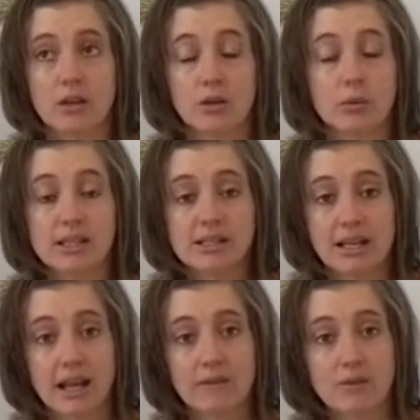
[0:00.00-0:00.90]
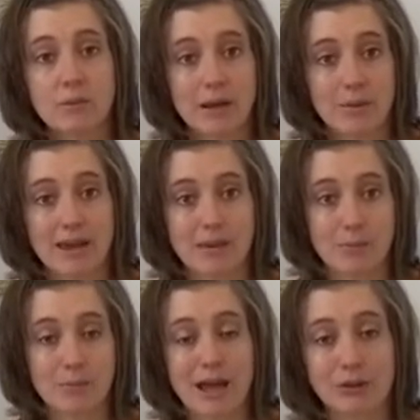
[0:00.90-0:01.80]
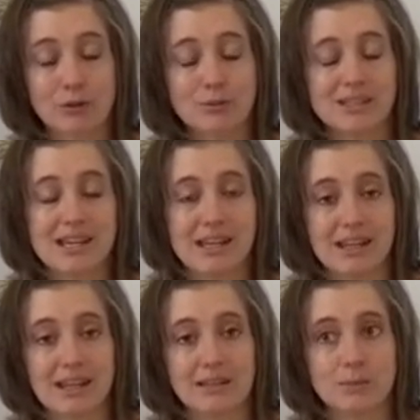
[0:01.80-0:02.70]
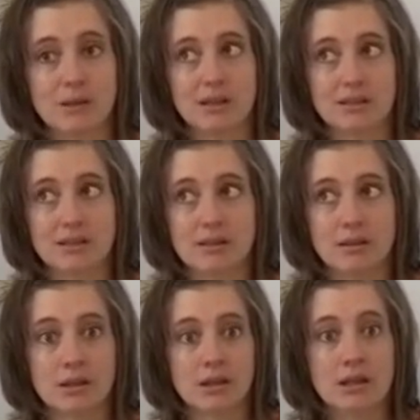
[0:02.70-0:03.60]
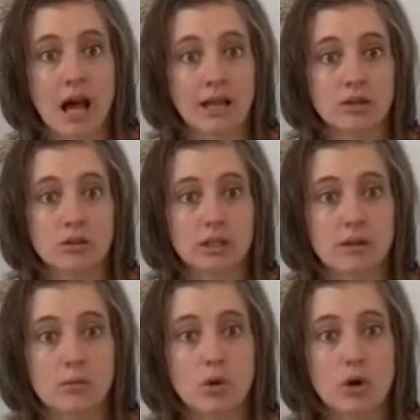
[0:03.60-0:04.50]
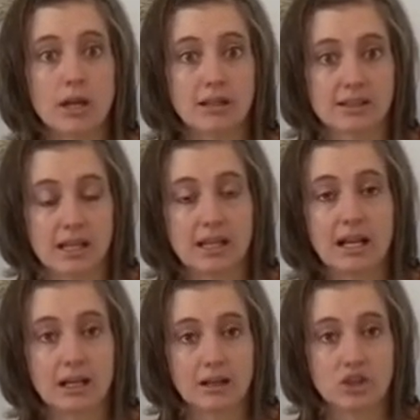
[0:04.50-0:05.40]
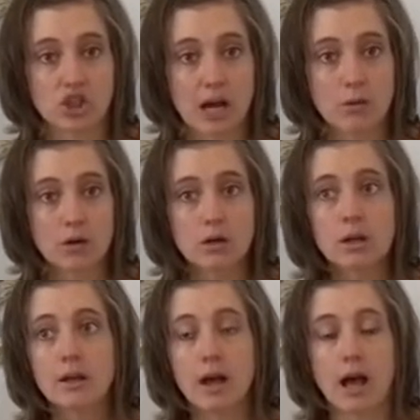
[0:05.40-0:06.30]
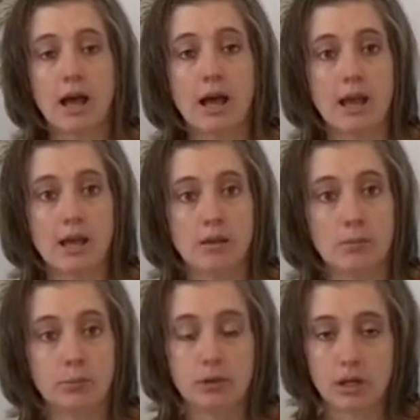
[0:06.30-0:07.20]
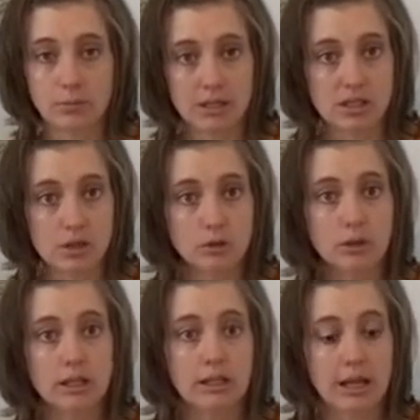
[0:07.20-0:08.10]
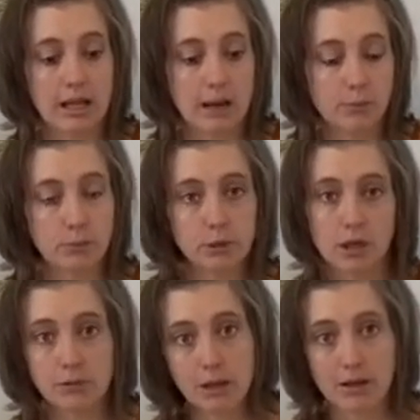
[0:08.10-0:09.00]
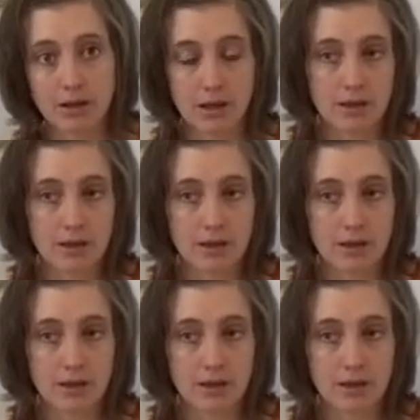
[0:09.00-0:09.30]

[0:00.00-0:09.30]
the reason I have them by my bathroom sink is because I do it in the morning as I get out of the shower, I put on my deodorant and I put on my